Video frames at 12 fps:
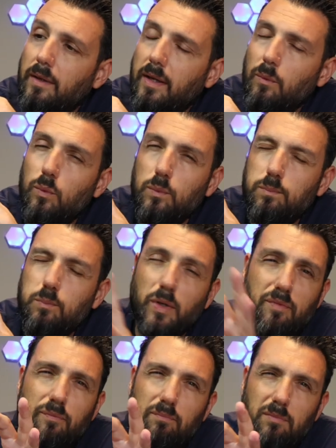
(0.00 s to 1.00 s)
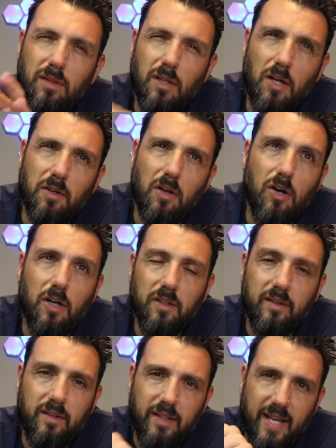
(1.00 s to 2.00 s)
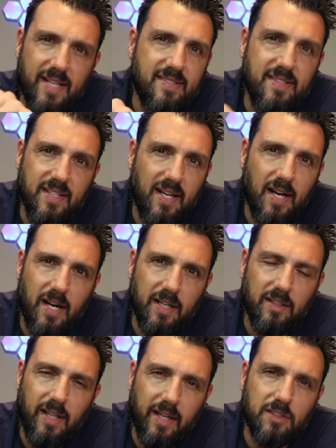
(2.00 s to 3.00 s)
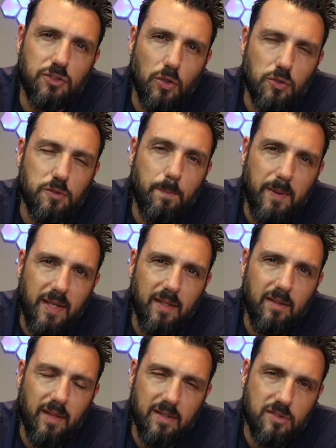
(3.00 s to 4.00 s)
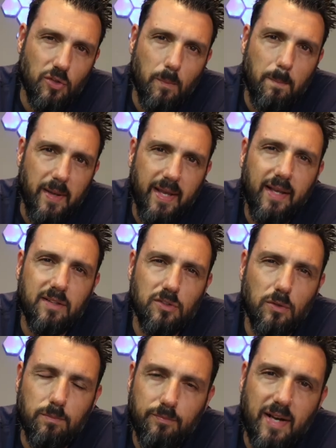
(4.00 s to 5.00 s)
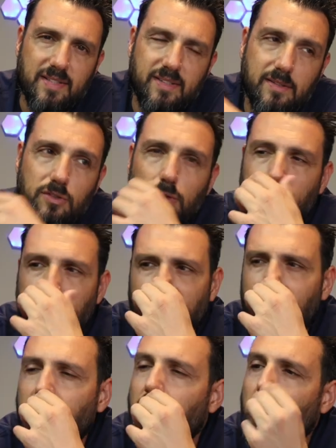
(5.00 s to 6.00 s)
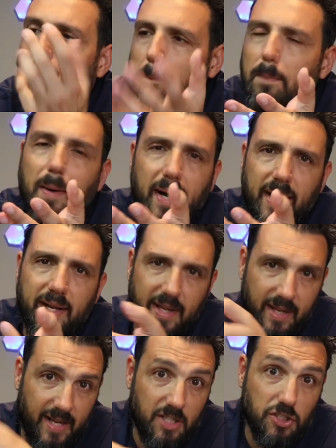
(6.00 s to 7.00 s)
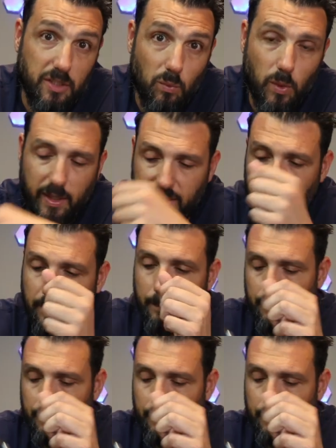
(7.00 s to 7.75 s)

it would have not got the SD card like so speed and so big, so fast and so big, but it actually worked.